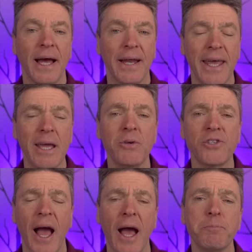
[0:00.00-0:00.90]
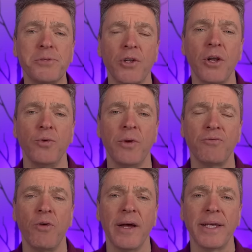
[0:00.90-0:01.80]
and he was absolutely
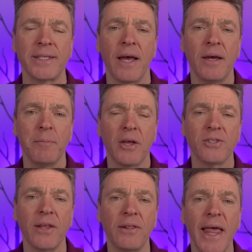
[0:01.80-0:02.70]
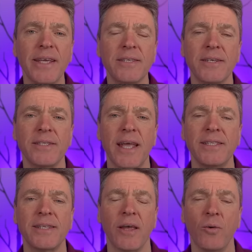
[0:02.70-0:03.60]
right because the latest
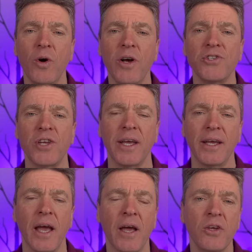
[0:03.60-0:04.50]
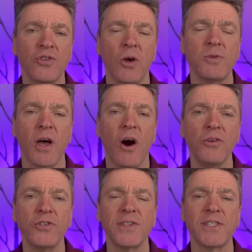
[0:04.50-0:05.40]
data that we're seeing shows that
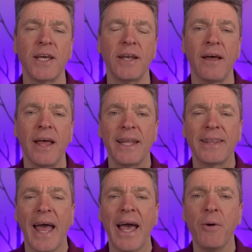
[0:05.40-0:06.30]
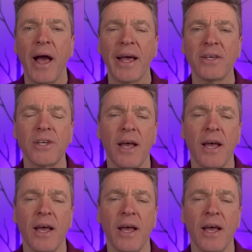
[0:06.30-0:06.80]
Argentina now has